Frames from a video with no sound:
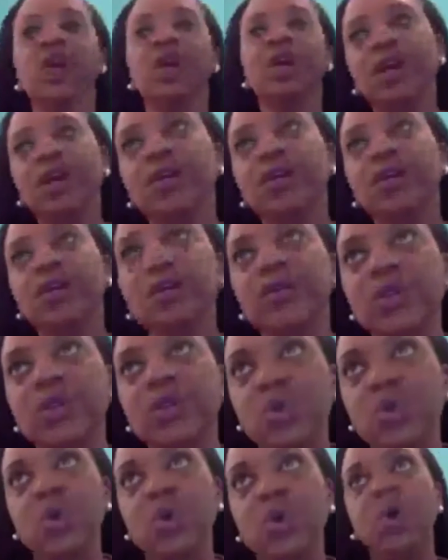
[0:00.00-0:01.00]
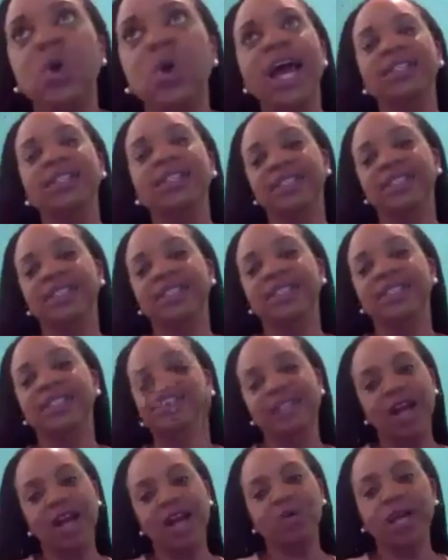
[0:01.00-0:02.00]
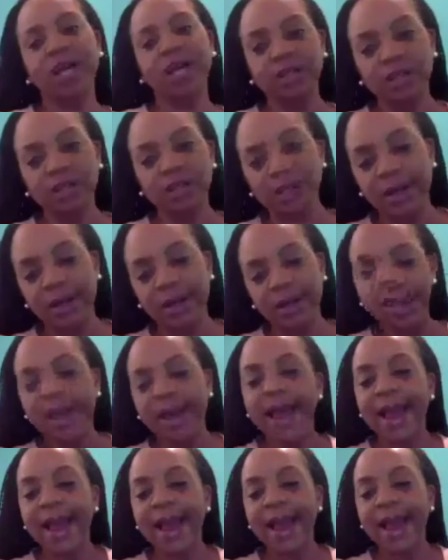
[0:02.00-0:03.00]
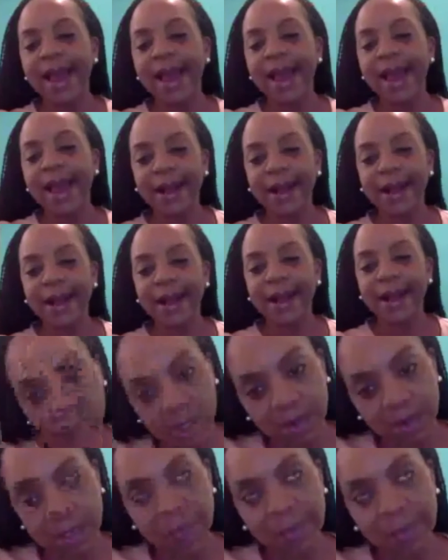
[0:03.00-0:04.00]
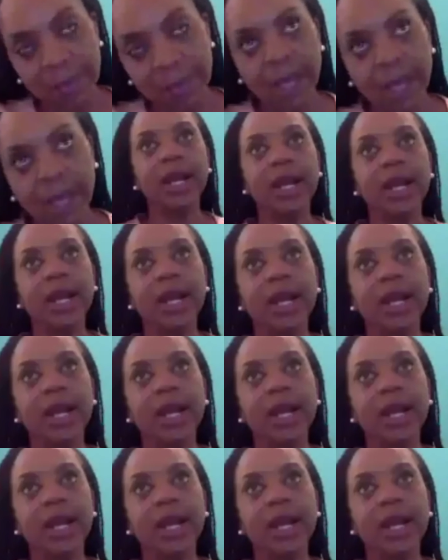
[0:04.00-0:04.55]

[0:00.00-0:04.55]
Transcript: I serve the school as the director and the founder,